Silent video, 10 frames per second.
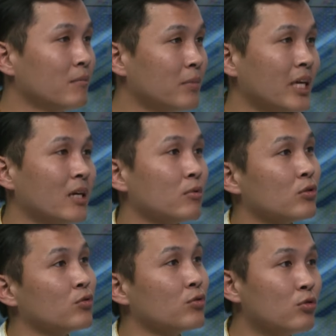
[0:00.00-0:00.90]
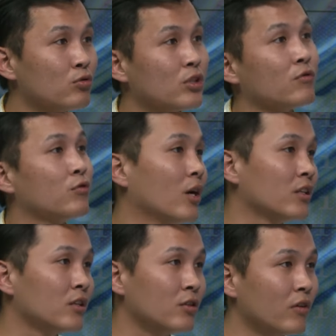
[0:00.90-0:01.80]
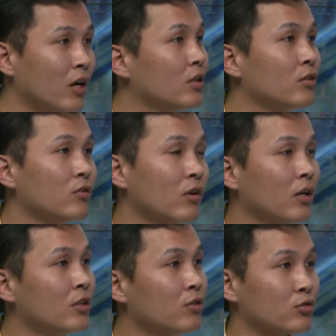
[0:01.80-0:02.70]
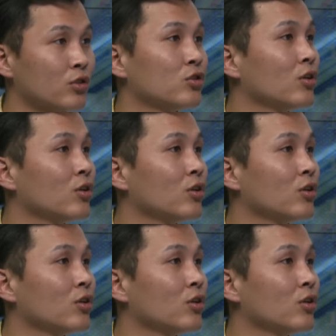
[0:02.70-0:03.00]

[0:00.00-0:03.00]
be able to use it for other usage,